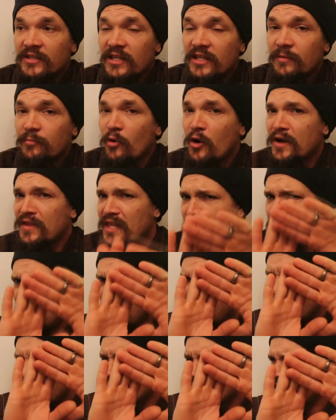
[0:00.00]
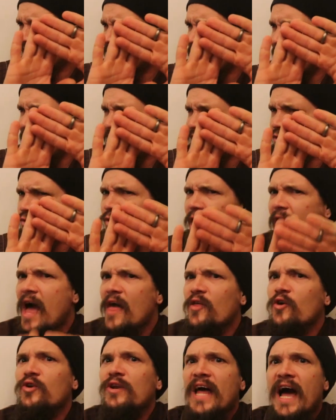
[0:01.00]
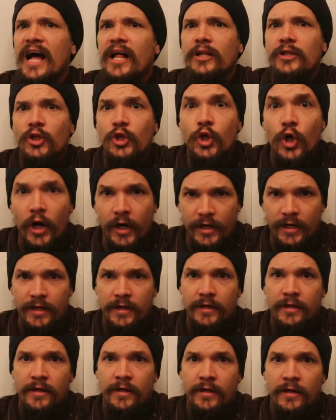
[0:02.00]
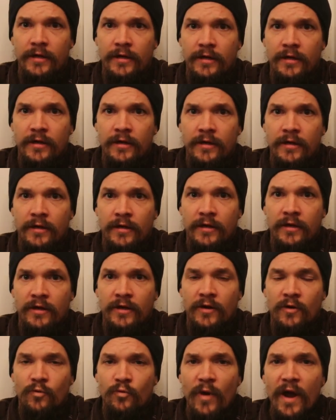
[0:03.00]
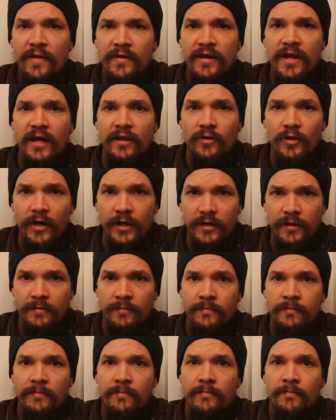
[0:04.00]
to the point that people would kind of rather not look. Rather not look.